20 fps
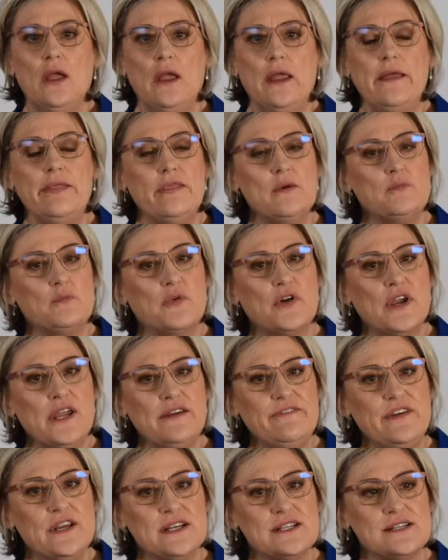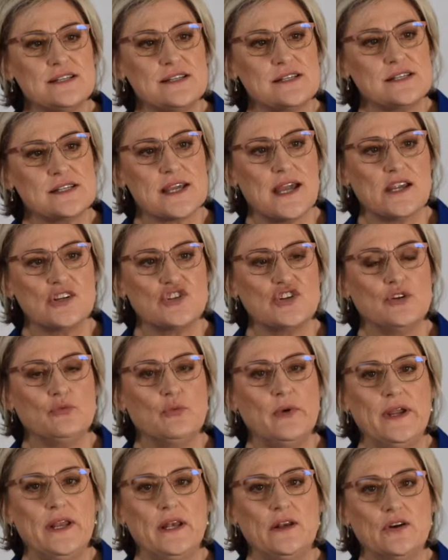In the previous discussion
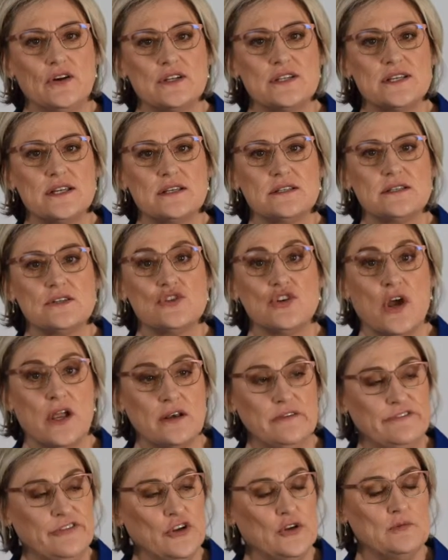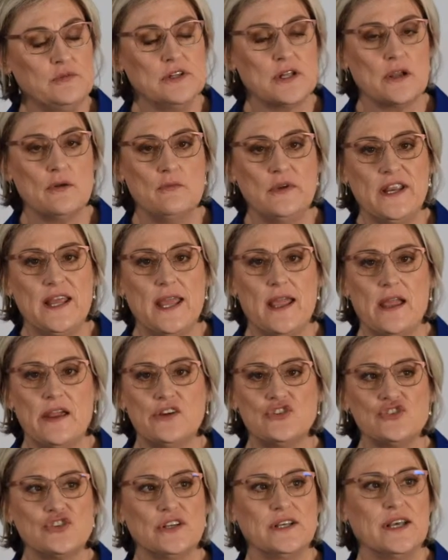we looked at non-verbal
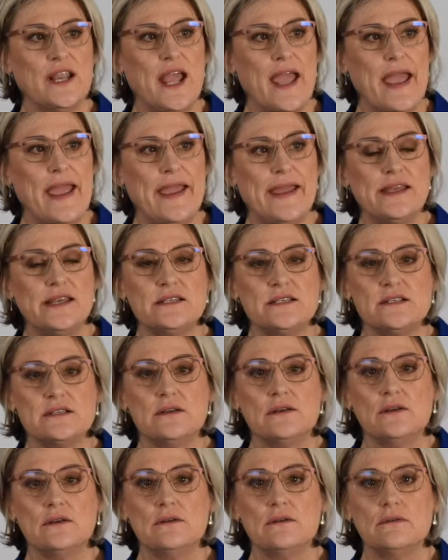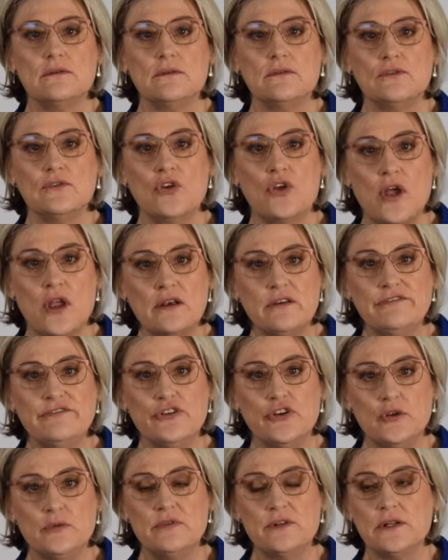communication and
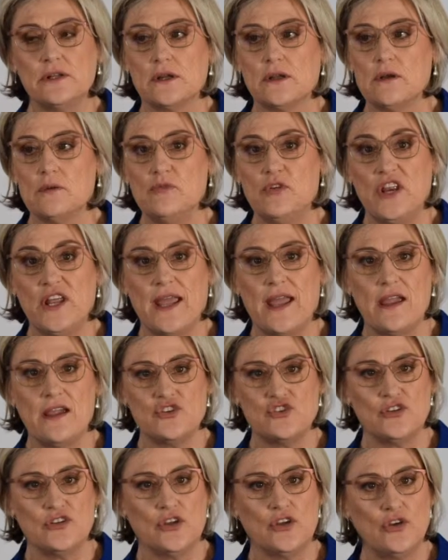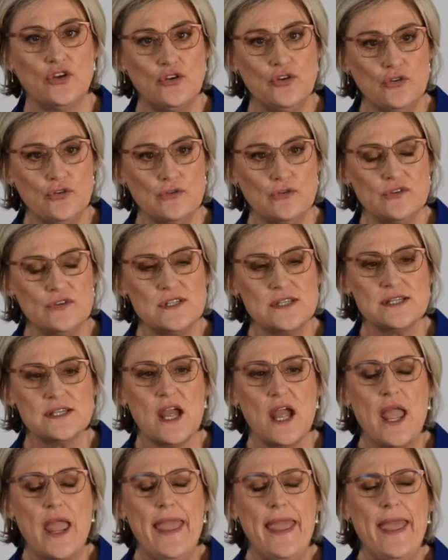non-verbal communication cues,
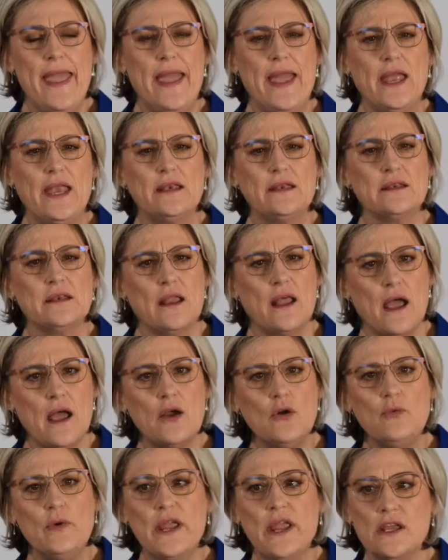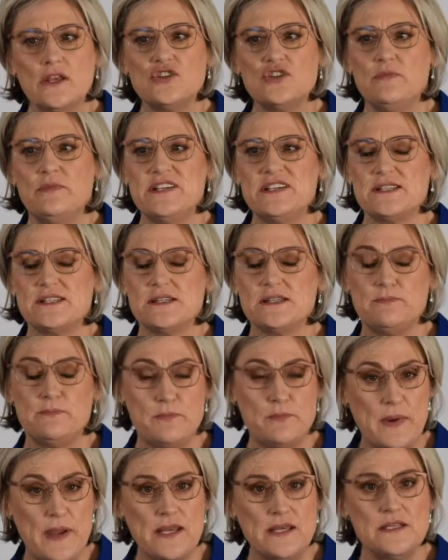and now we're going to be
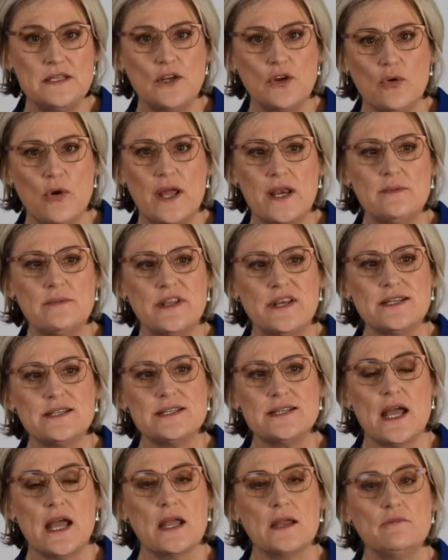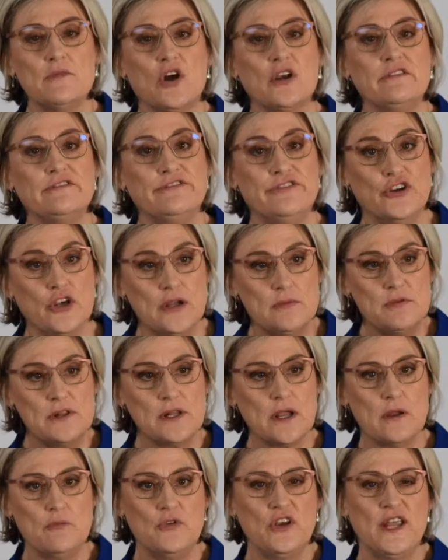spending quite a bit of time on verbal
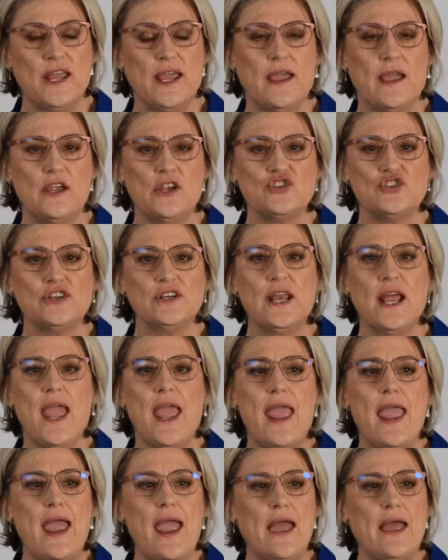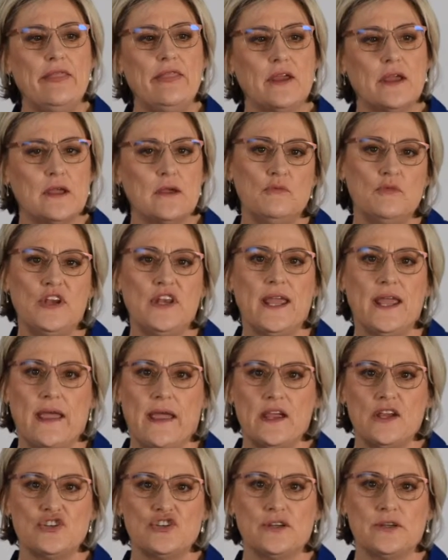communication and the
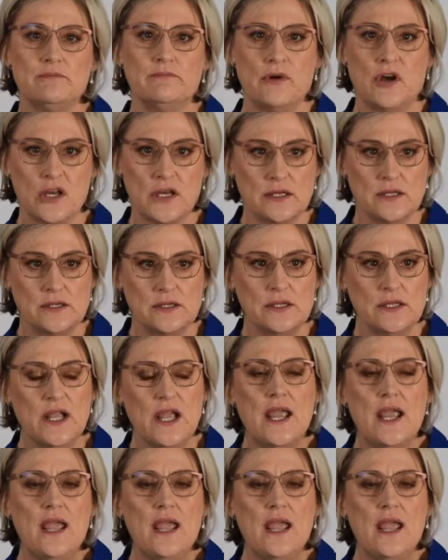communication model.